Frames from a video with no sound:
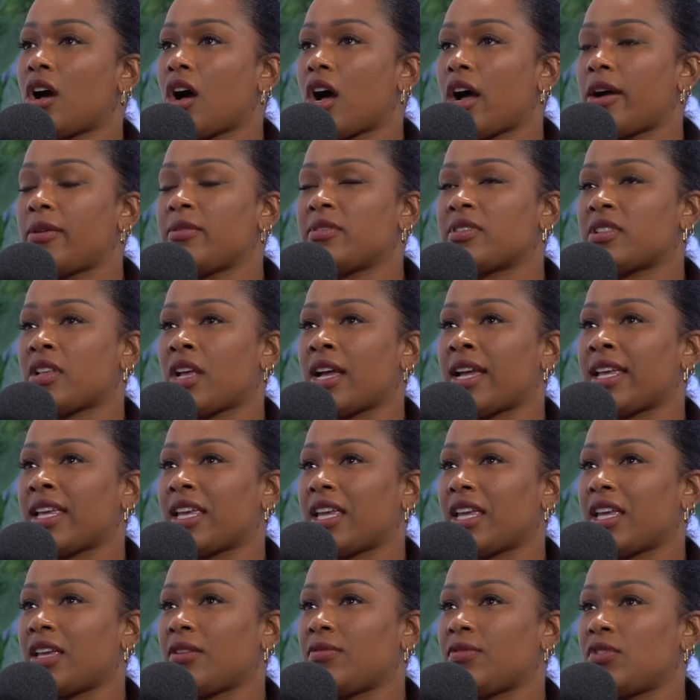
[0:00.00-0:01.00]
I was
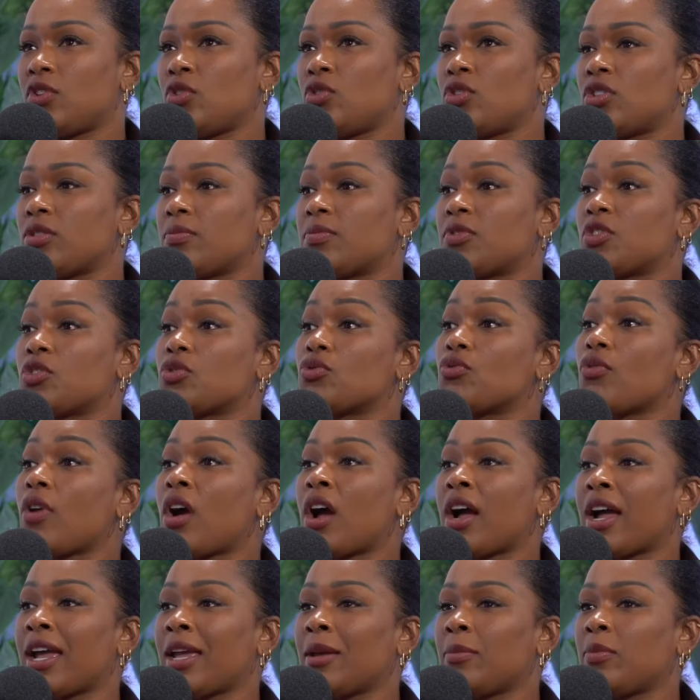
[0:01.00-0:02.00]
like, if you
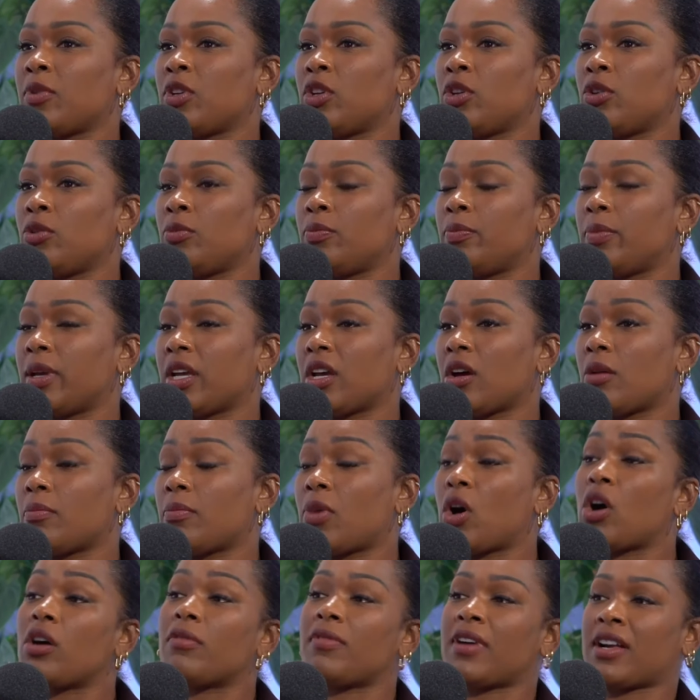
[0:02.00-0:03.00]
subscribe, you become
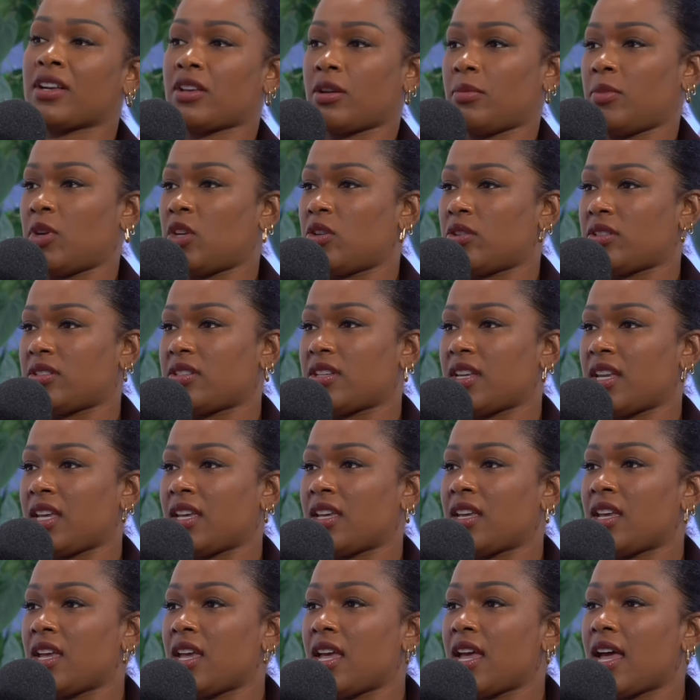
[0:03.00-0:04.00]
part of our
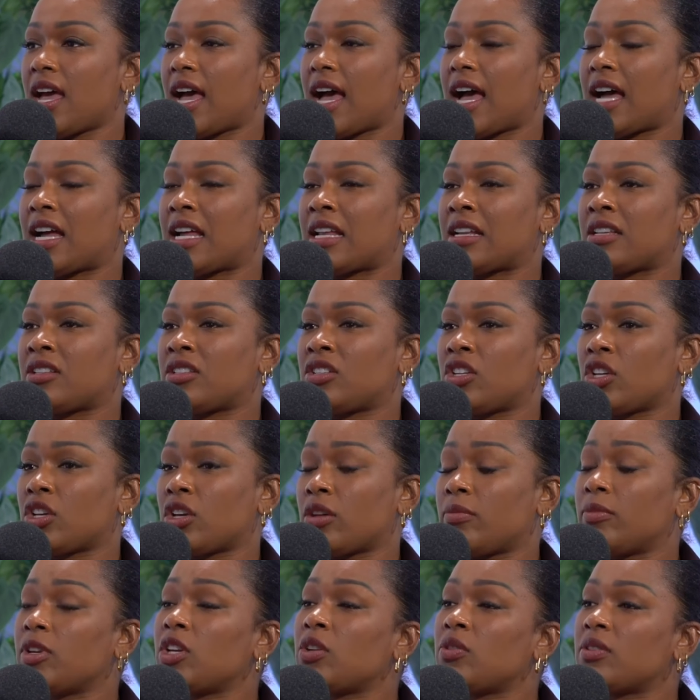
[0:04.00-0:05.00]
community. And the
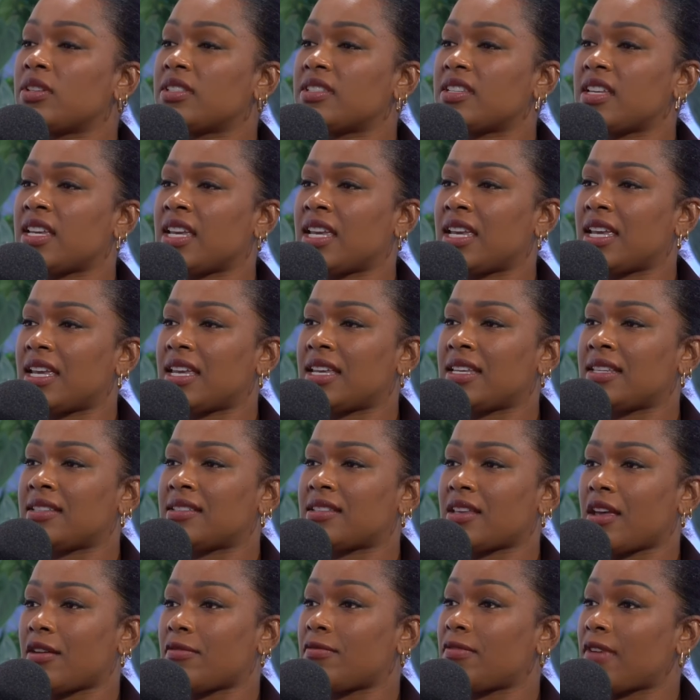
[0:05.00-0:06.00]
community
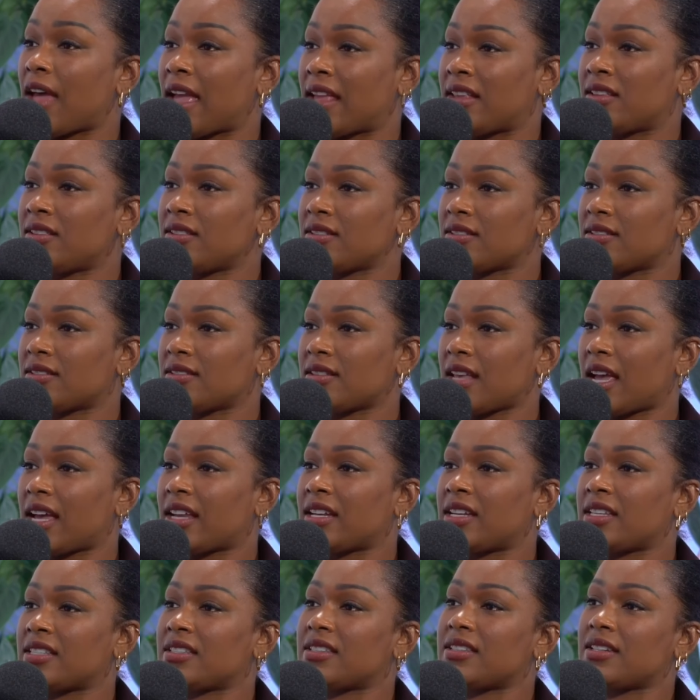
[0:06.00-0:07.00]
is events
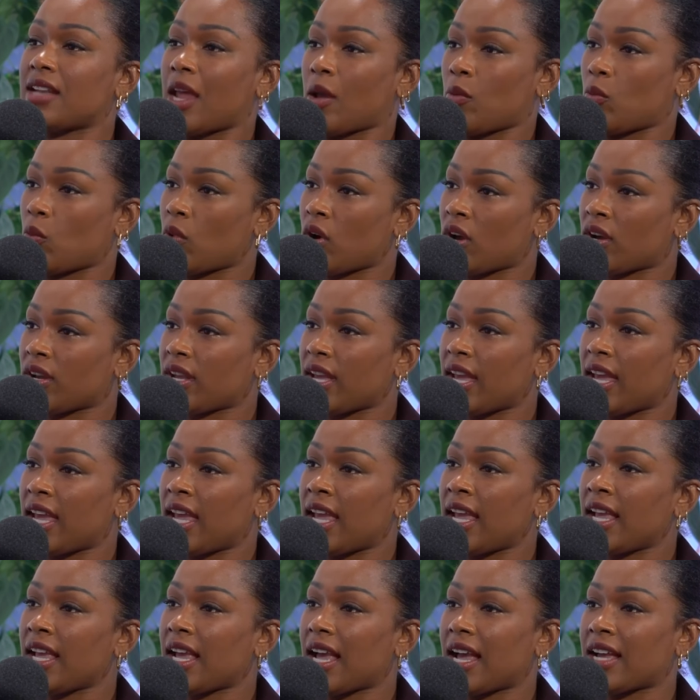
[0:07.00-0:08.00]
and it's
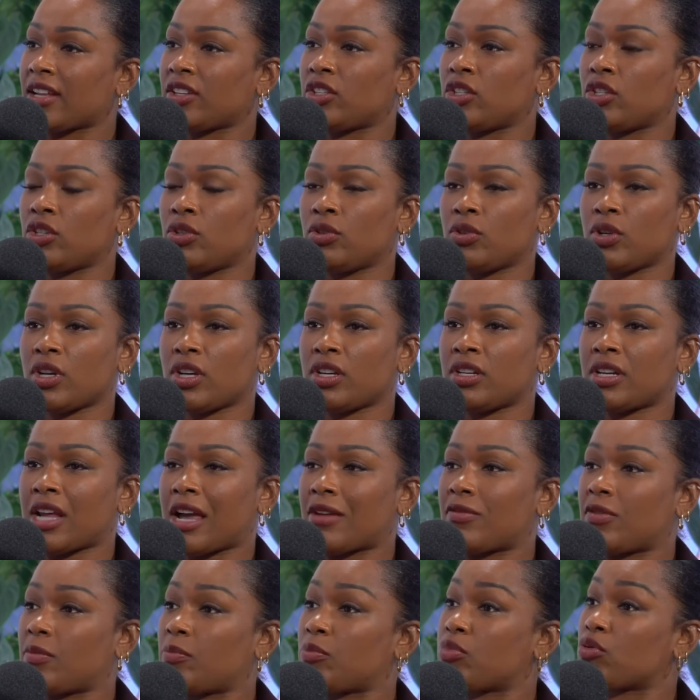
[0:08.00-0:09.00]
networking, and you can
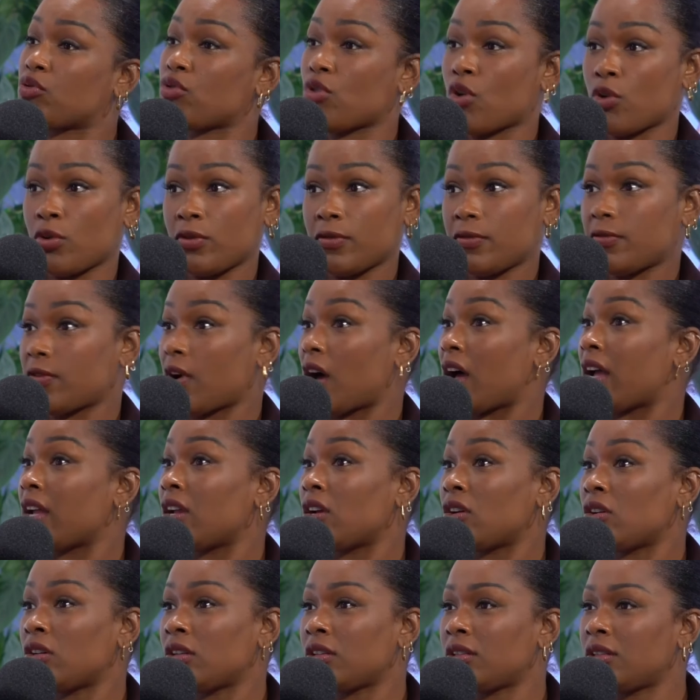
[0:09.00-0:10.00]
have a
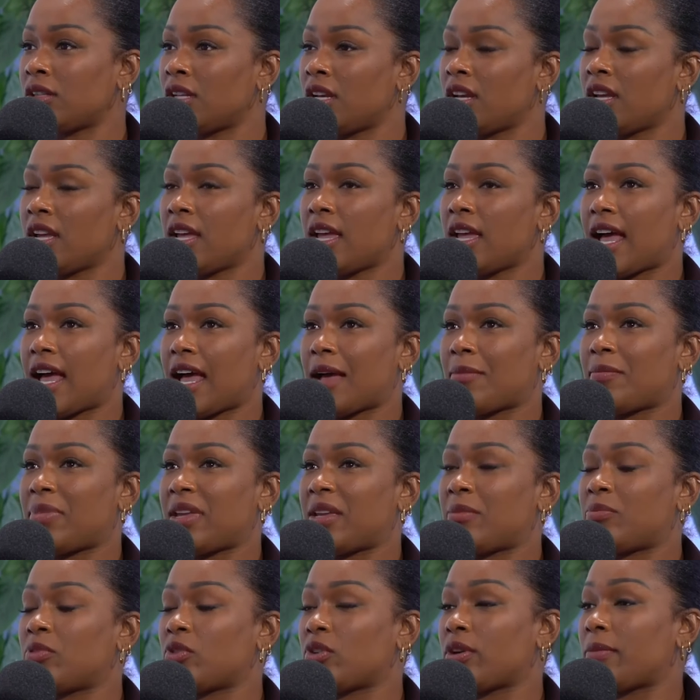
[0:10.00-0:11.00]
profile and
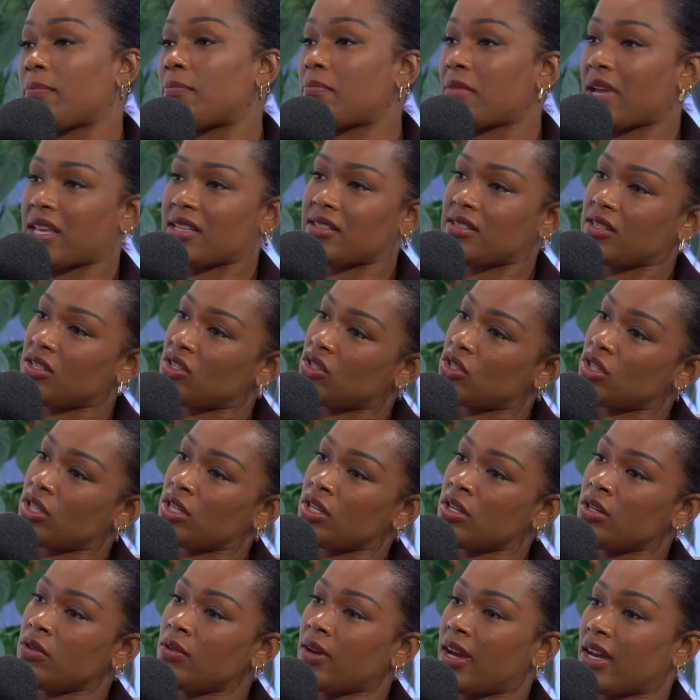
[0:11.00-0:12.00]
people can message
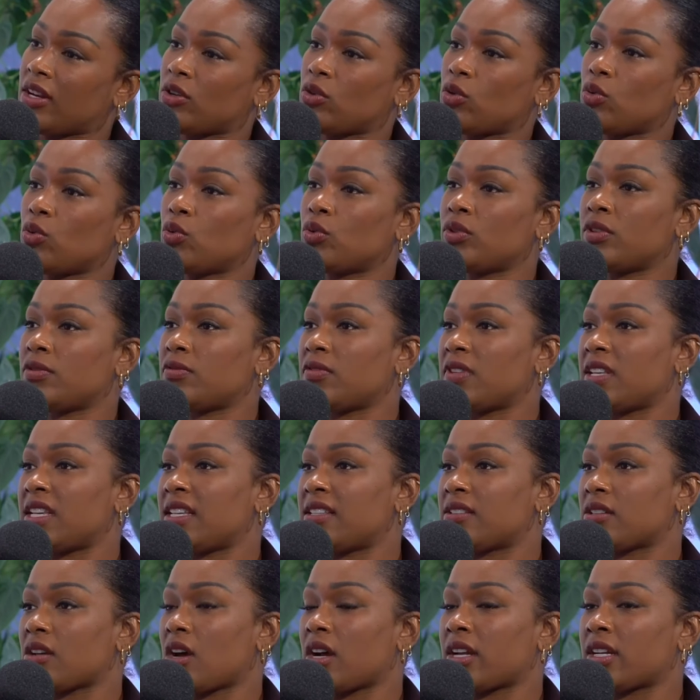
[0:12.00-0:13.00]
you and all of
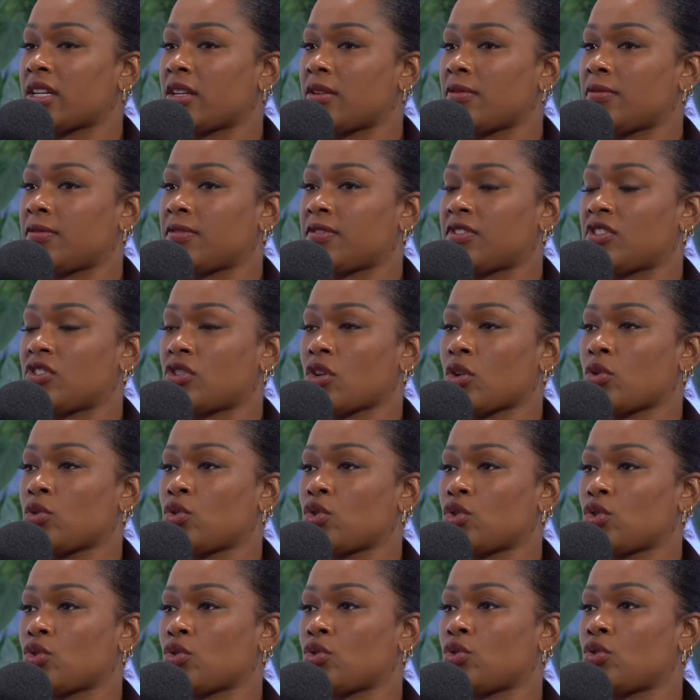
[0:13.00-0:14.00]
these kind of
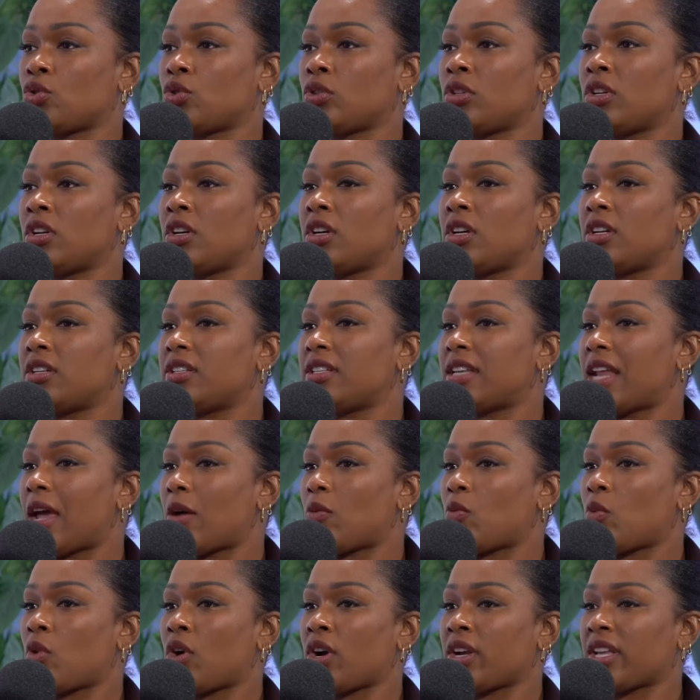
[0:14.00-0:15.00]
social
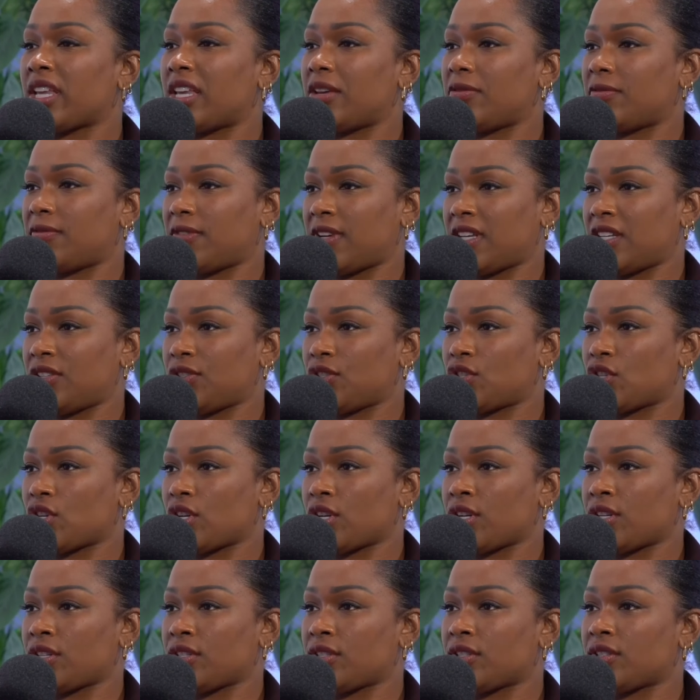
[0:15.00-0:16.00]
networky
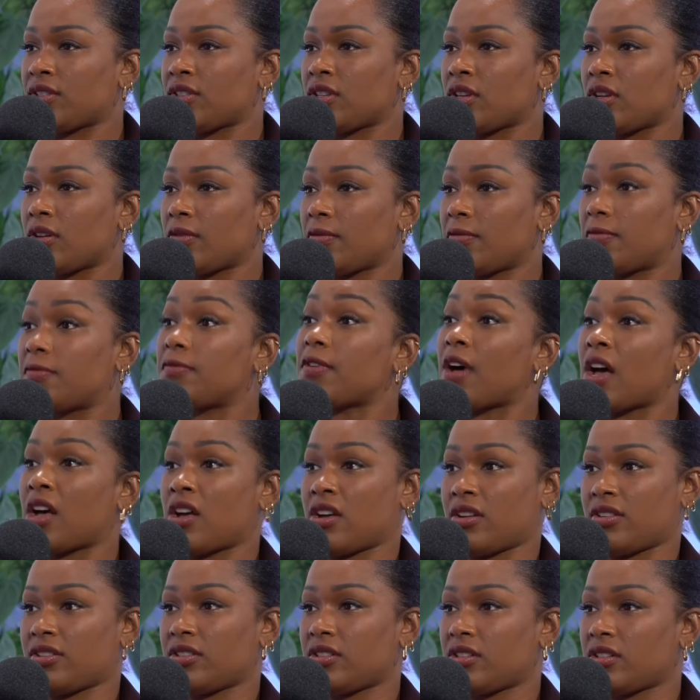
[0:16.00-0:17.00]
features
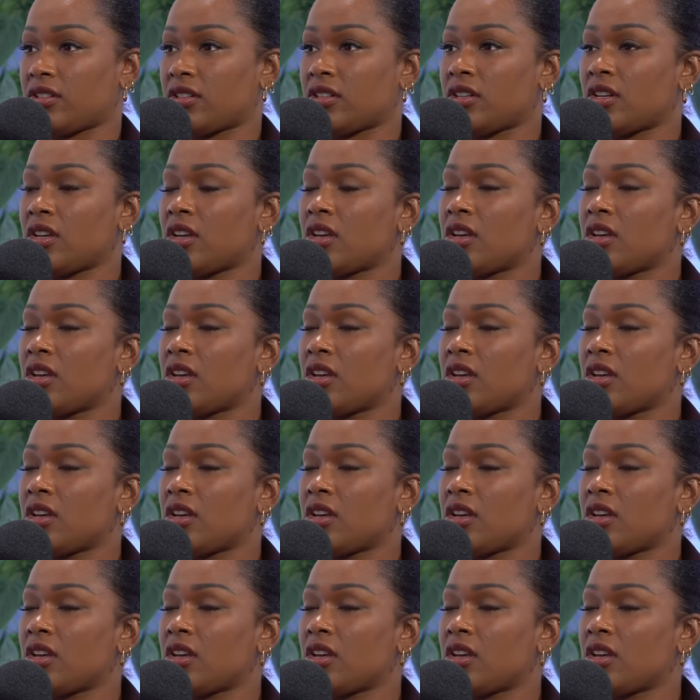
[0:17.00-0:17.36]
first.